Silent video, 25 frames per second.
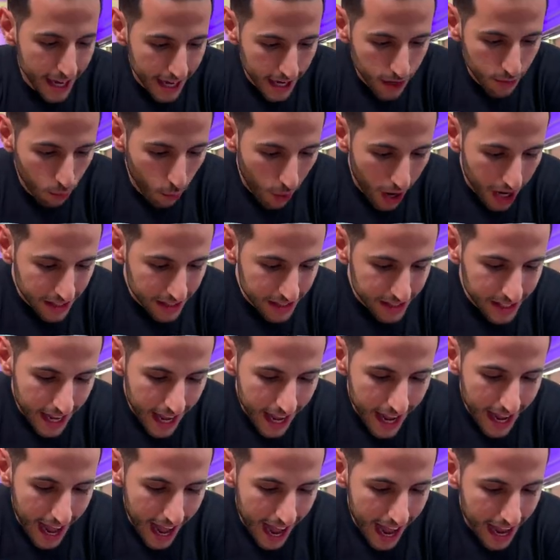In one
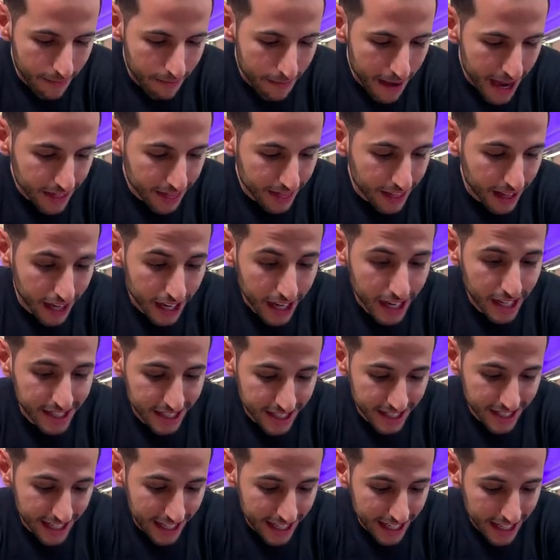day, I met the
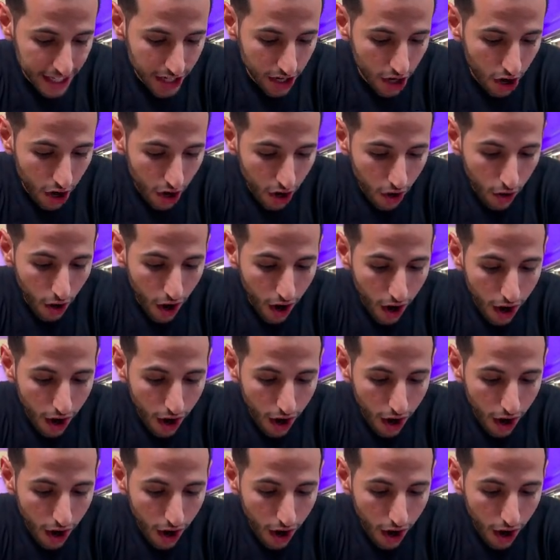CEO